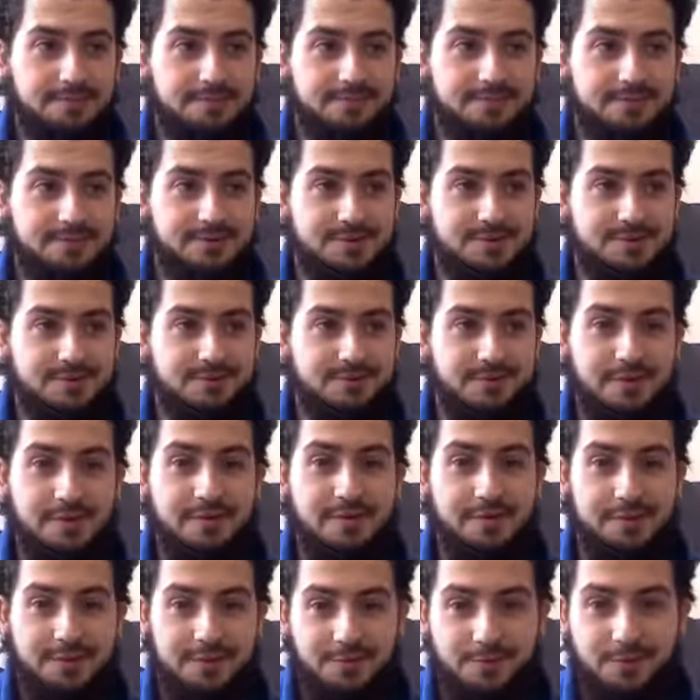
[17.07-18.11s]
She's a very,
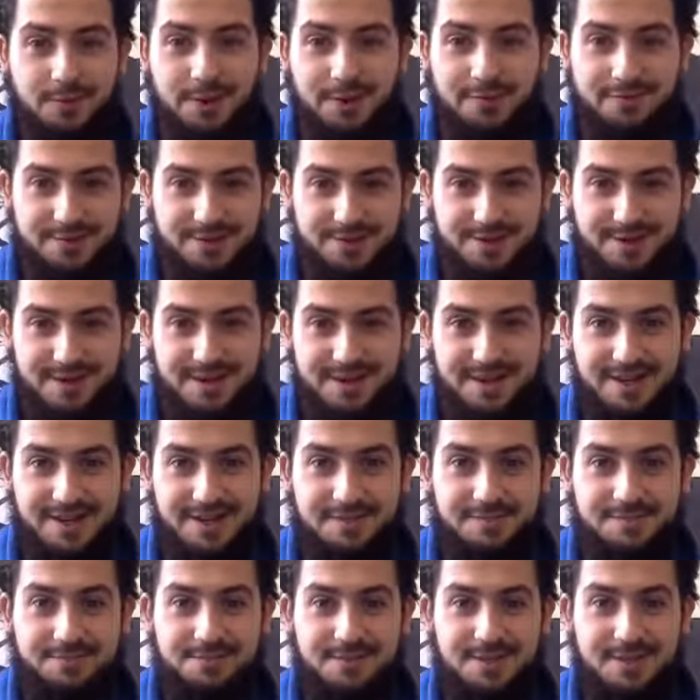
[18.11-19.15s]
very good wife,
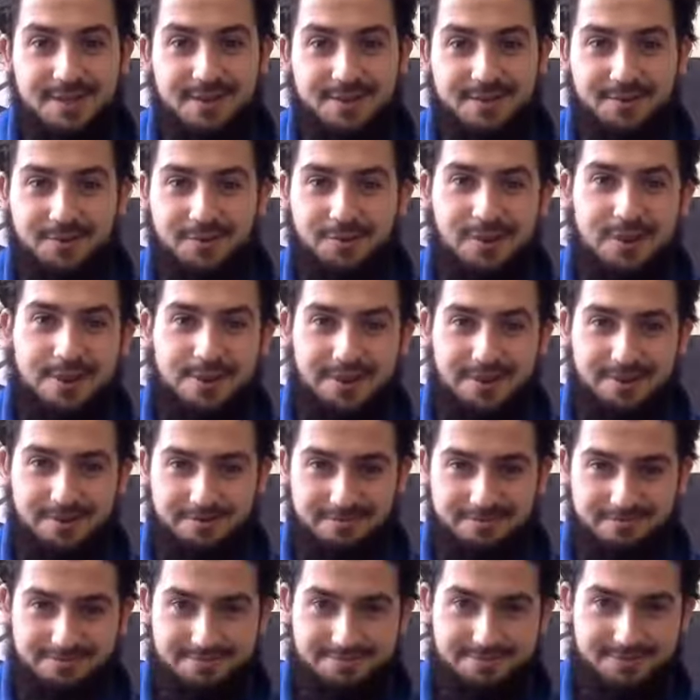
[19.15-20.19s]
mashallah, already.
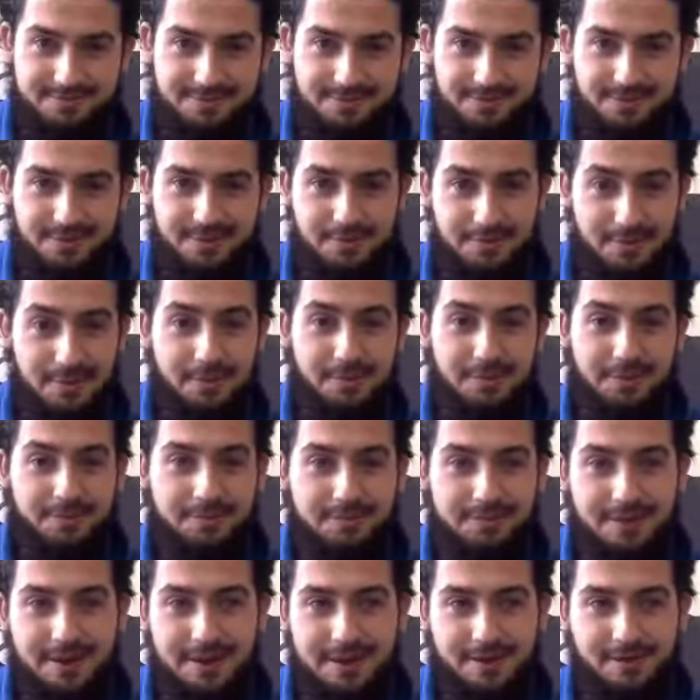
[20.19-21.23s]
At the moment,
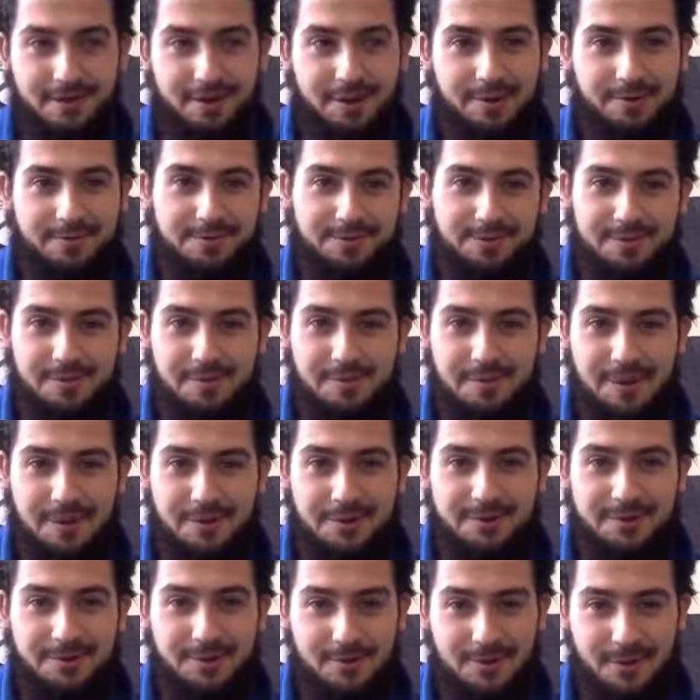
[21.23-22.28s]
anyway. We've only been
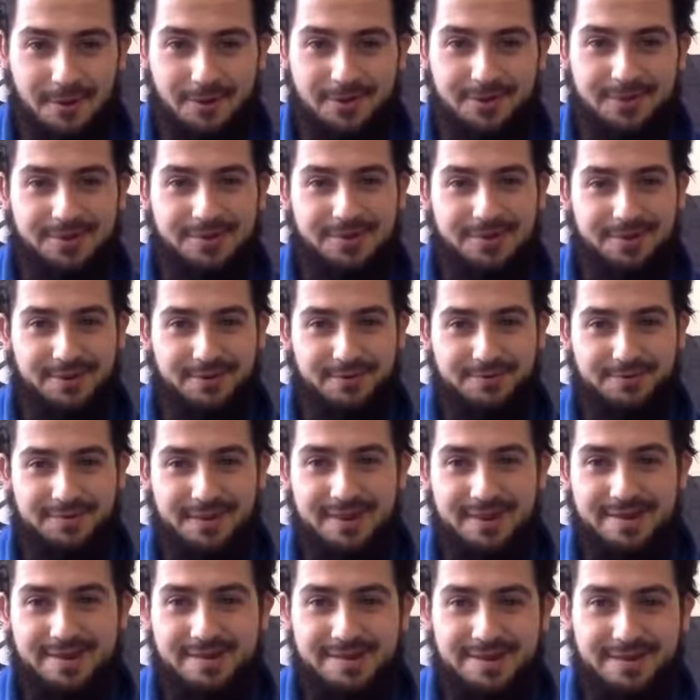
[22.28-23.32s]
married 2 months, so
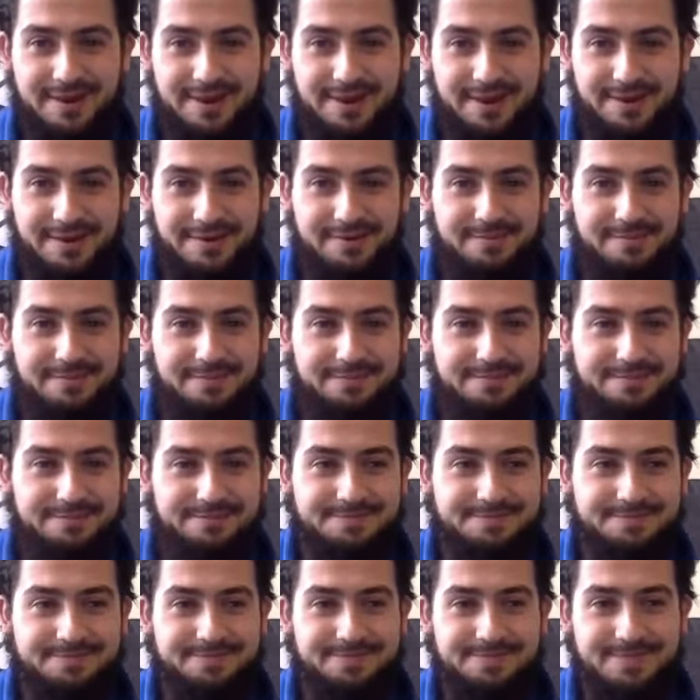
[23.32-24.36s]
it's still
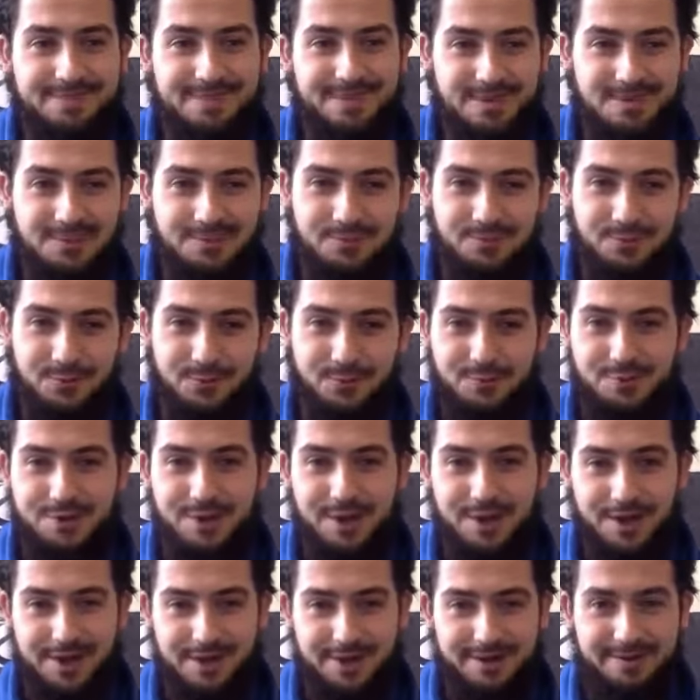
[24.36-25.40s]
sururu
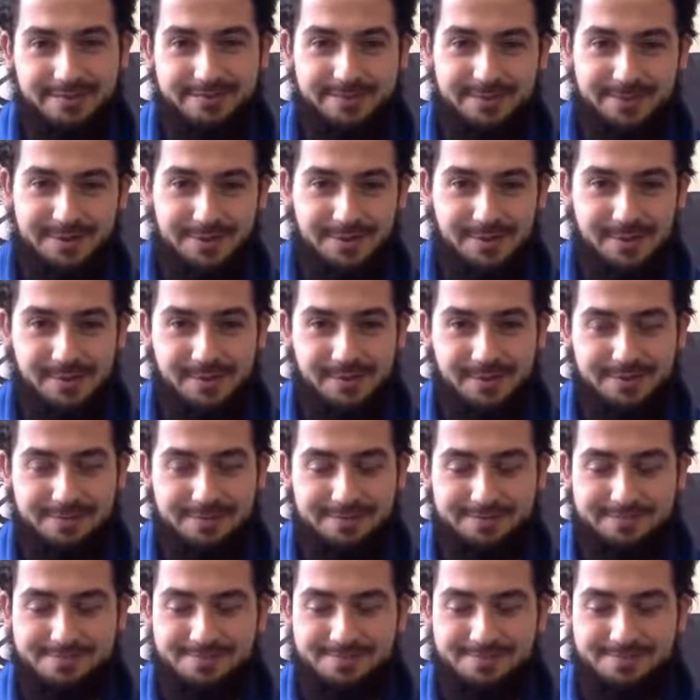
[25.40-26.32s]
shahrin at the moment.